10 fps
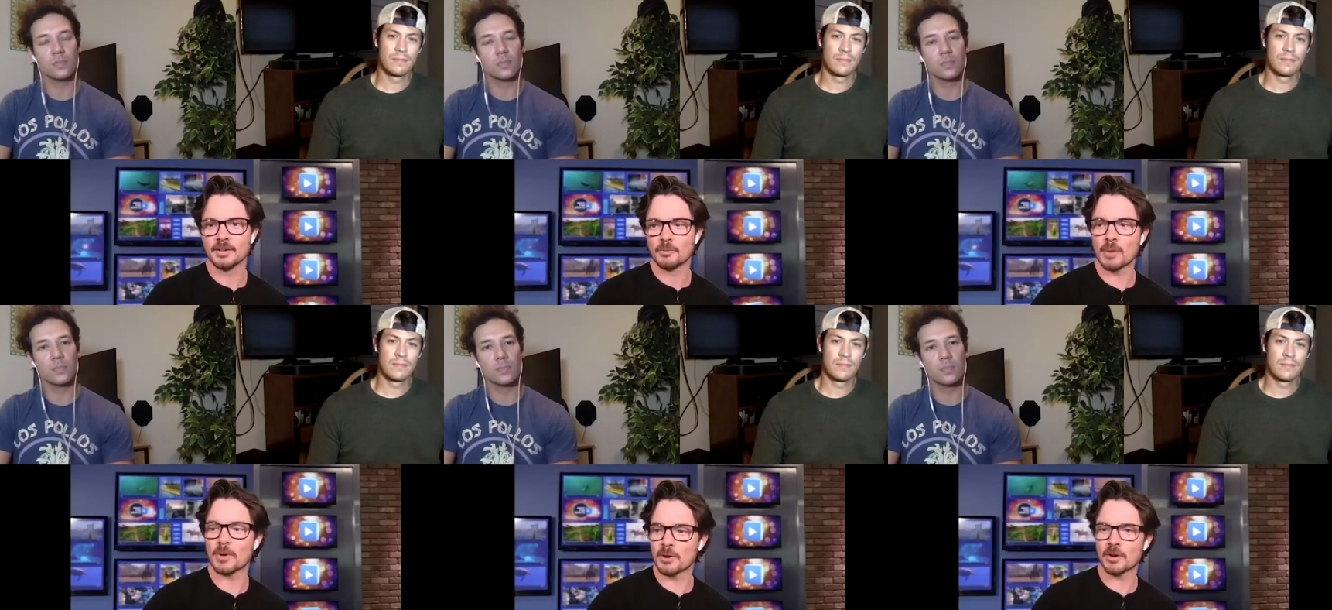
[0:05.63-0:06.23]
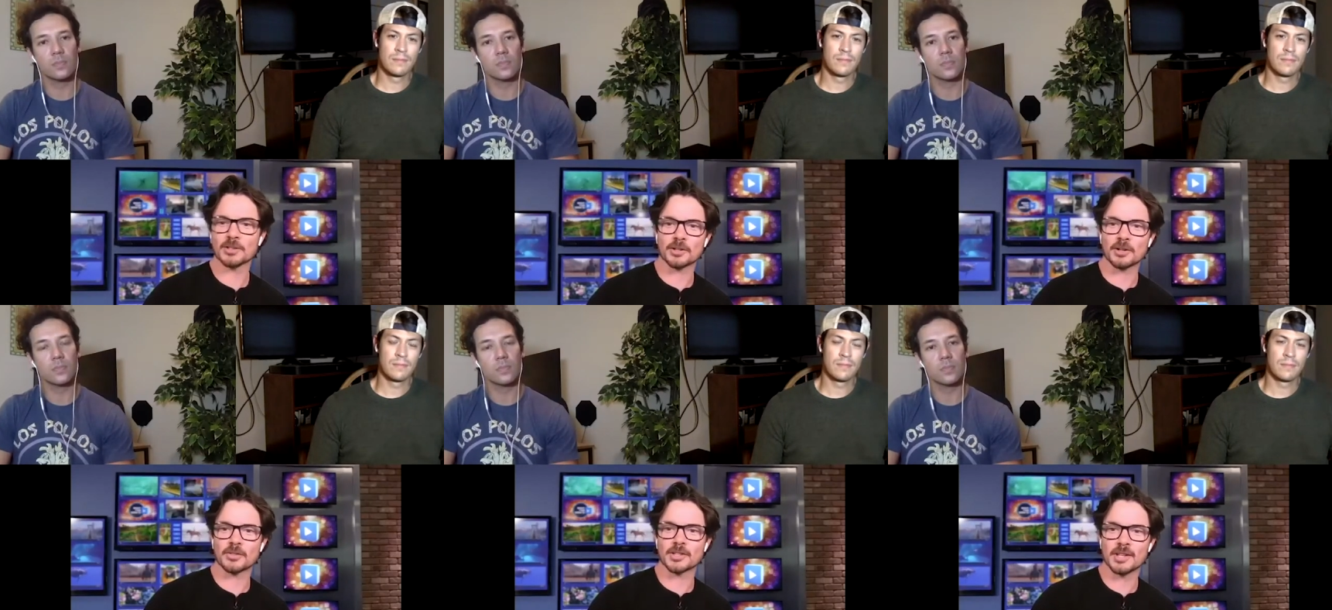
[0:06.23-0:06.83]
Speaker 1: When we got into the
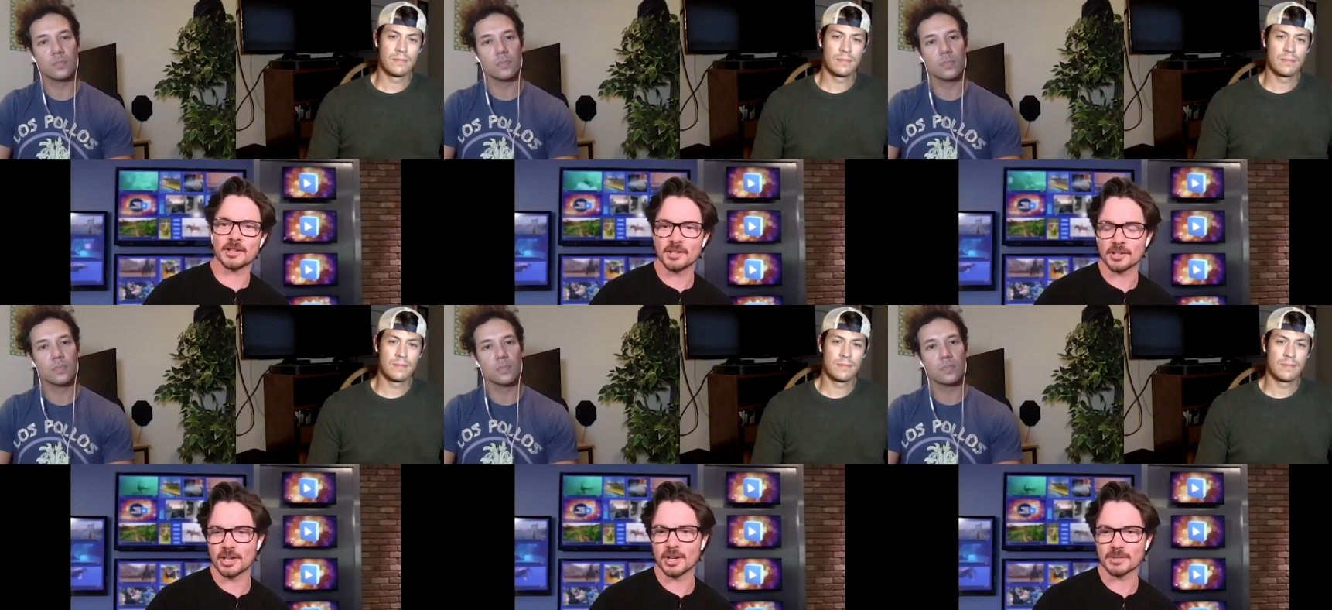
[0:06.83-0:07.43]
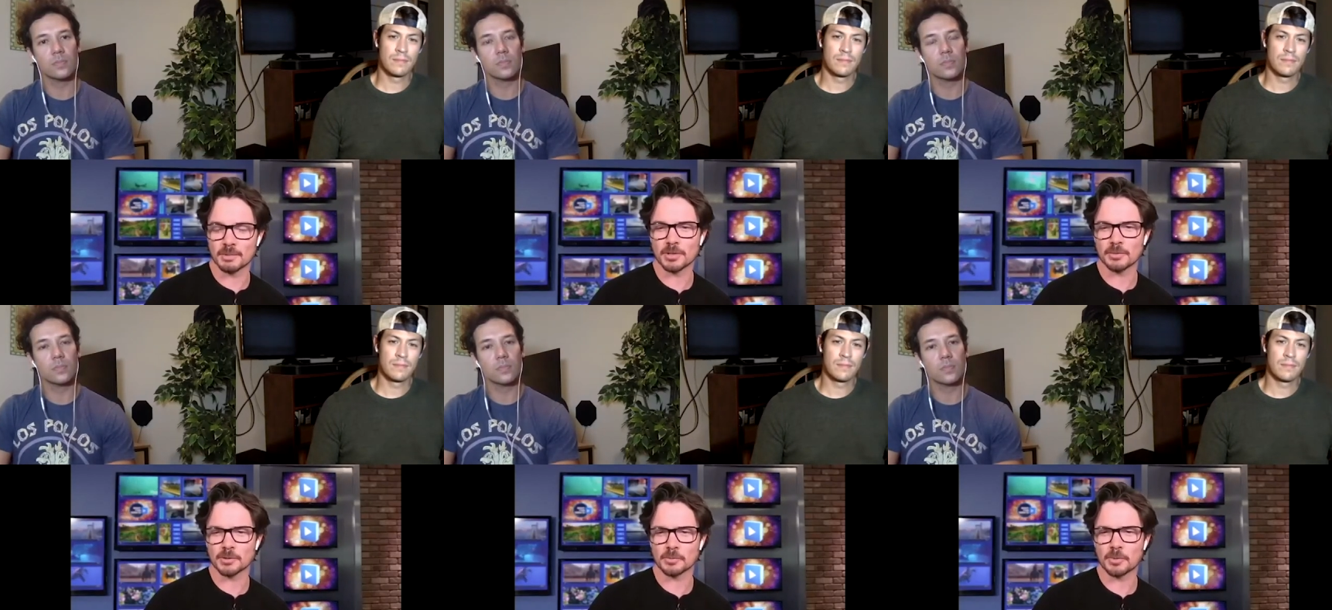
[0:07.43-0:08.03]
conversation, she asked me, "What's the
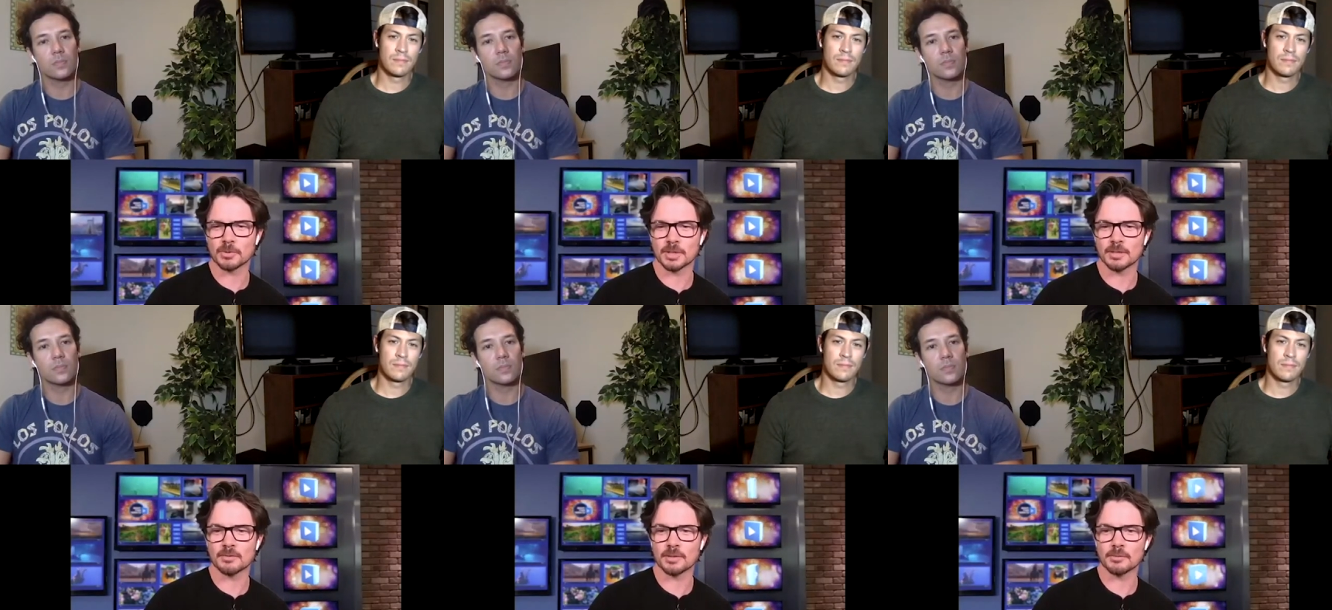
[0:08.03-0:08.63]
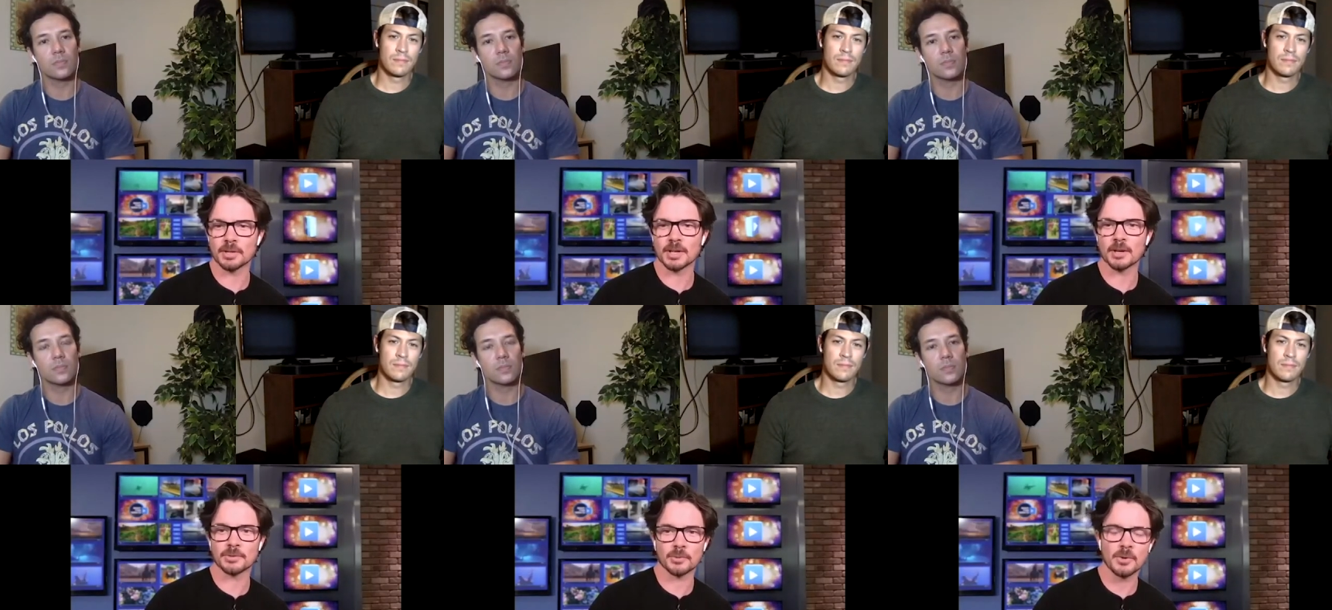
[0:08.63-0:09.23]
most important thing for you when it
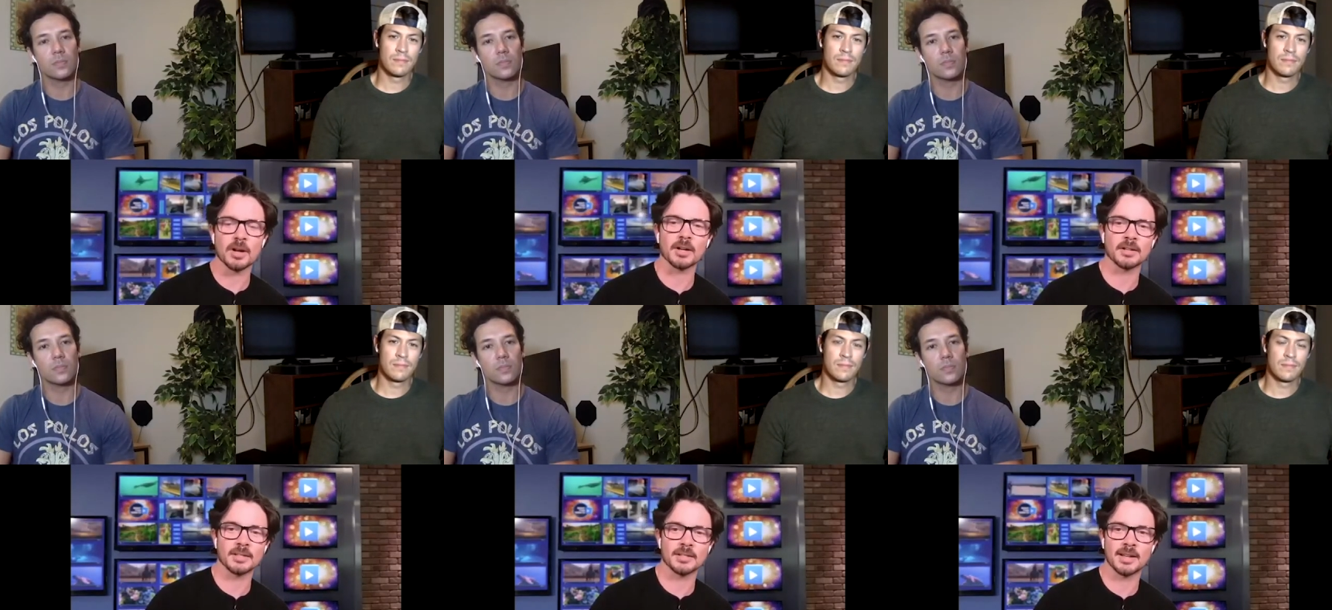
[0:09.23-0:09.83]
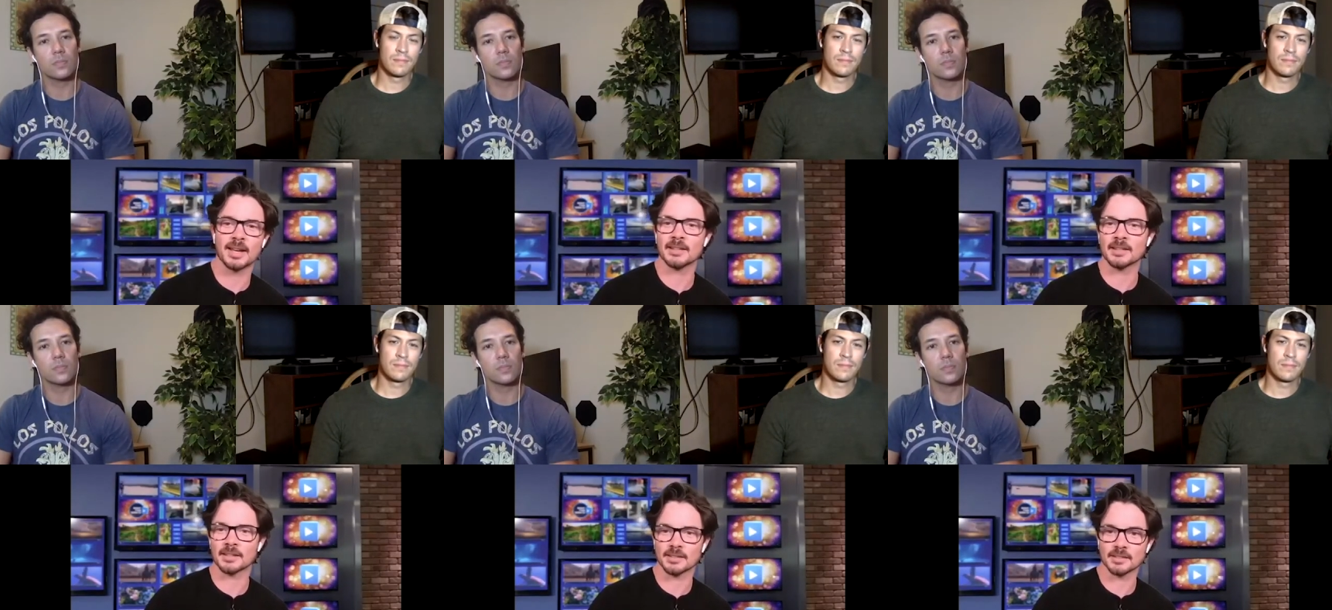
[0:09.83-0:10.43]
comes to work?" And I said, "Ethics."